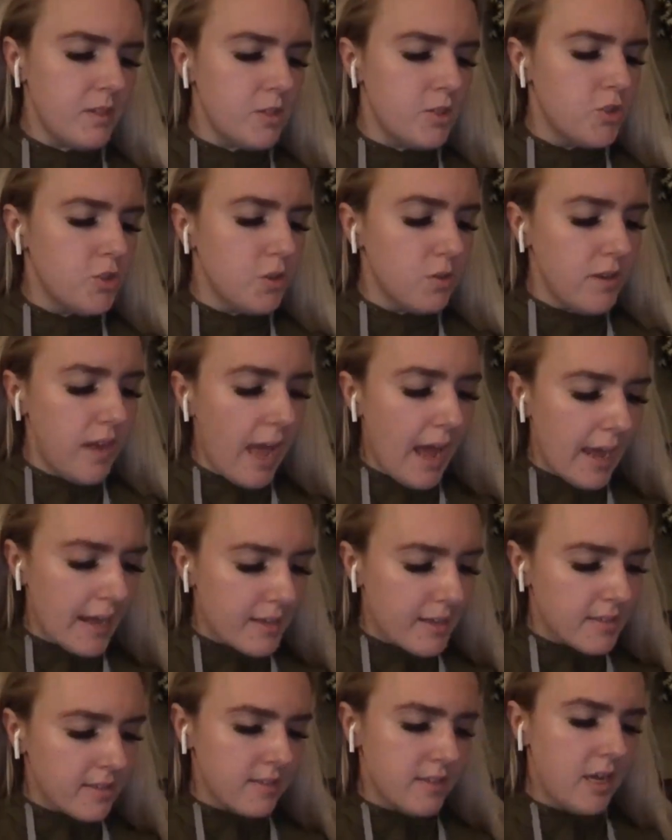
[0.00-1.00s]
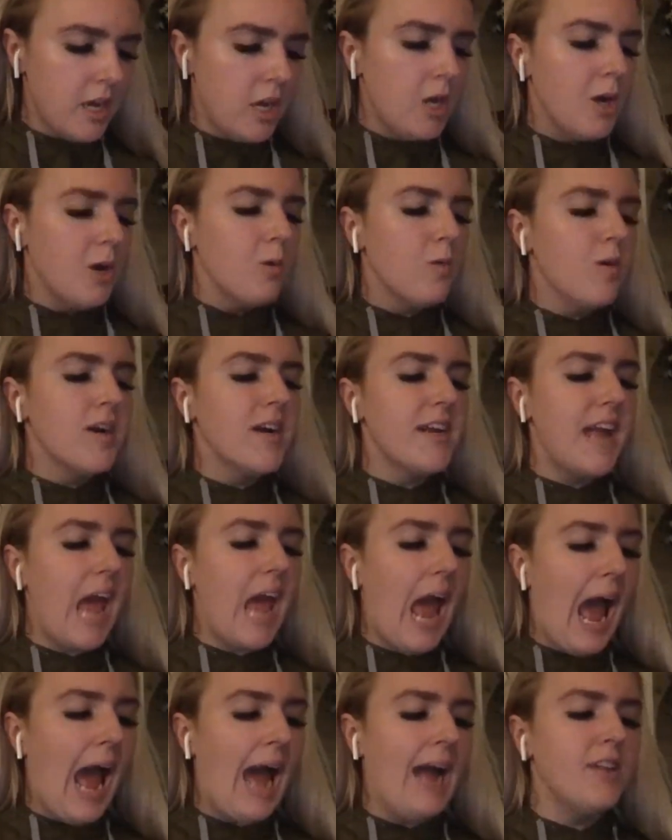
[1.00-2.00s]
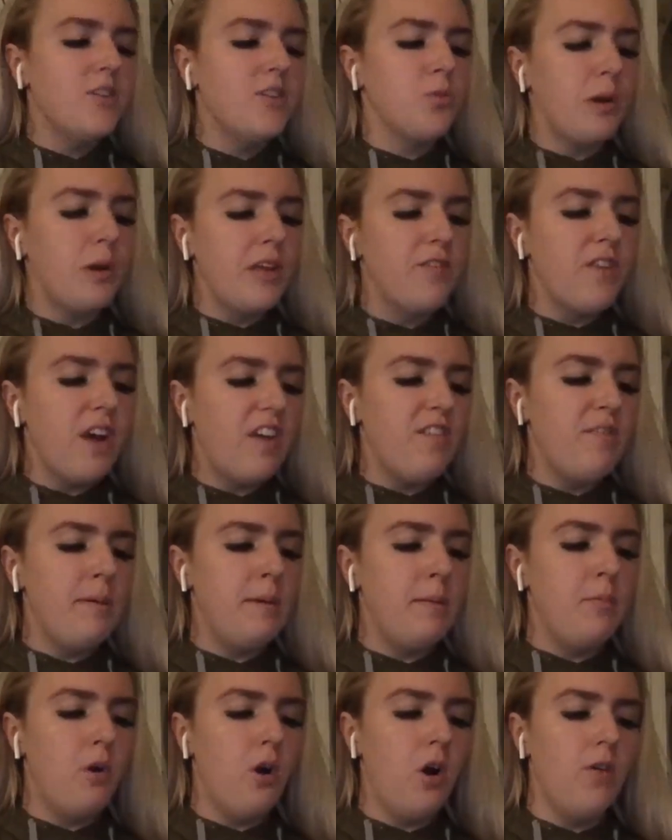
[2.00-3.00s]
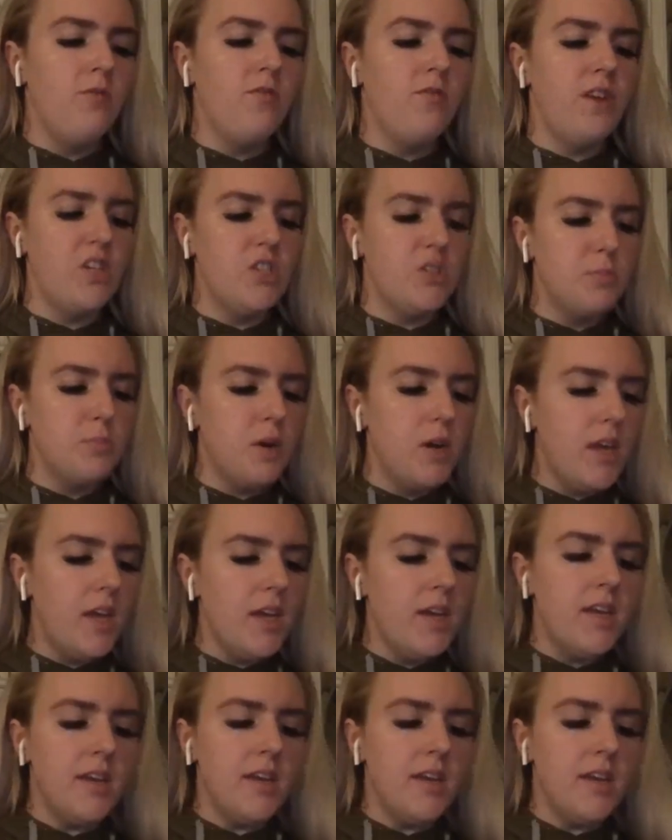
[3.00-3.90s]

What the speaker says: So next, we're going to add 25 people on Facebook and